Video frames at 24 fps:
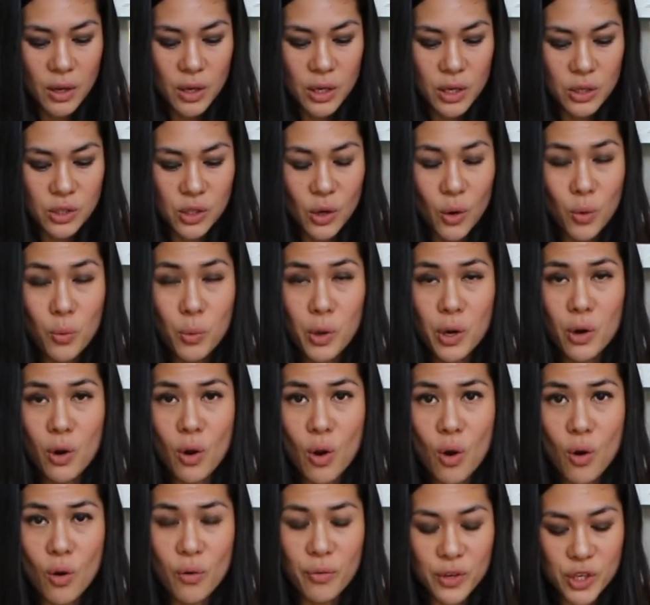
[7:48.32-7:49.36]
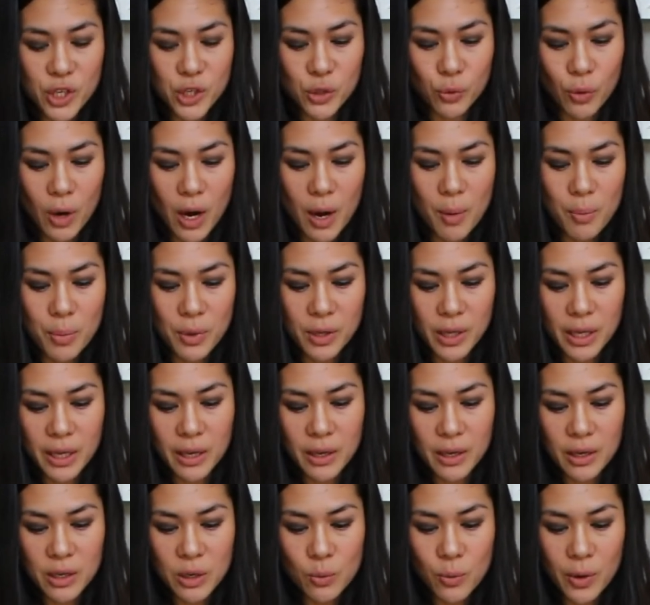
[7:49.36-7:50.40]
You don't want to over scramble
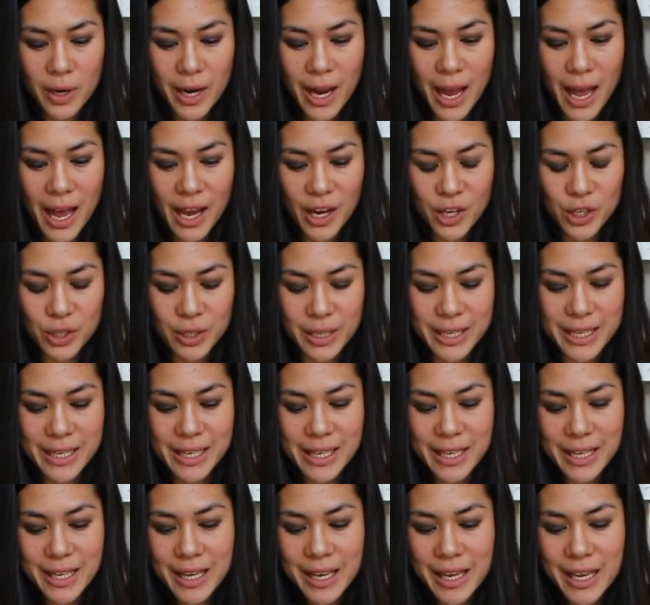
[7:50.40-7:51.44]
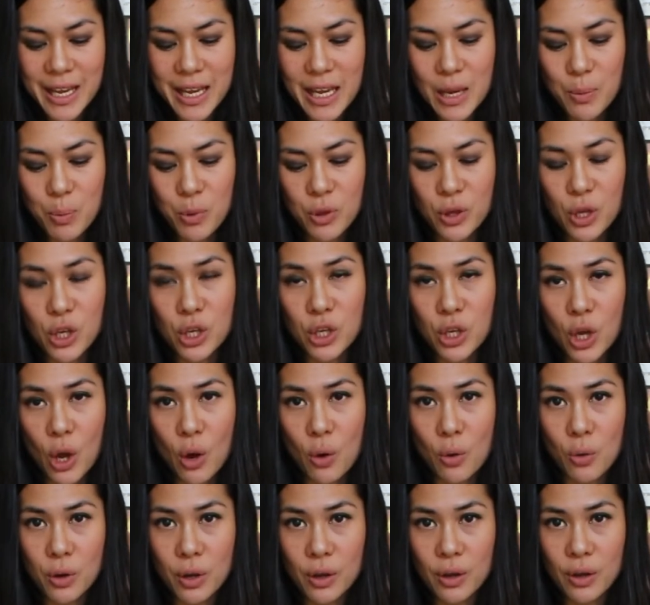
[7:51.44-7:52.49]
it. You want to actually keep the
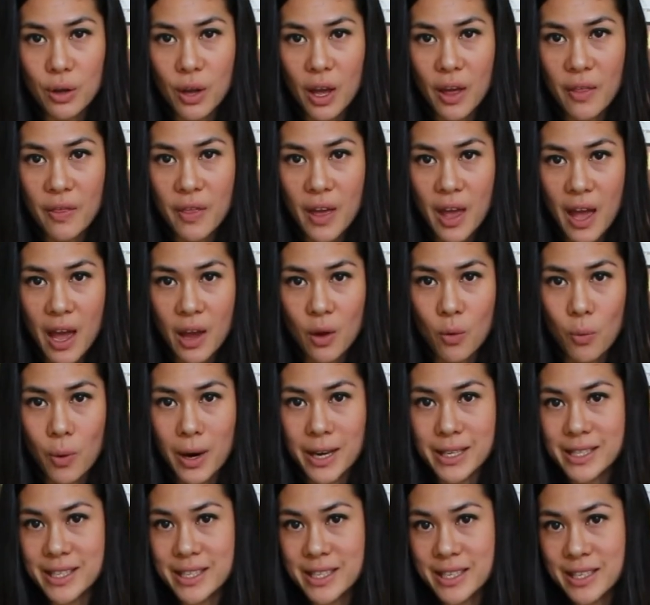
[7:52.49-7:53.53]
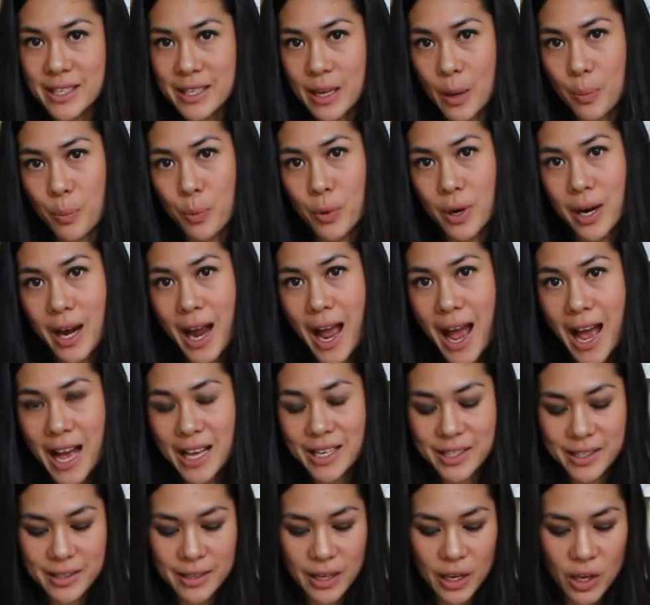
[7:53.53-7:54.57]
yolk and the egg whites separate
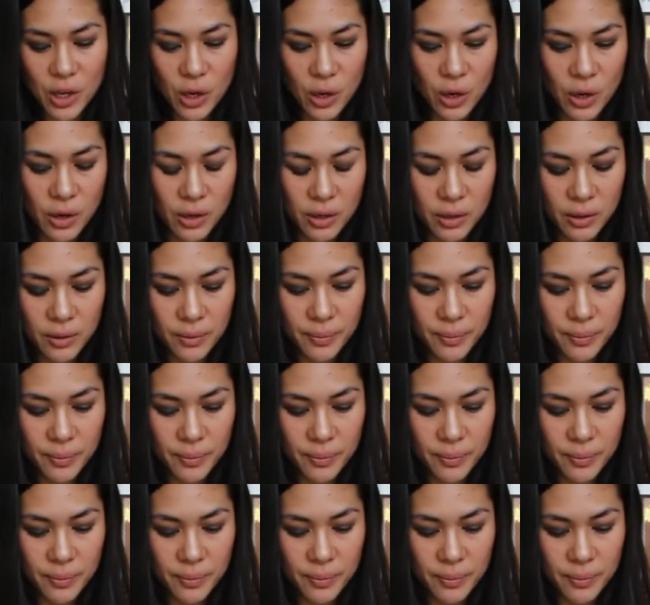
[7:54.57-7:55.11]
as they cook.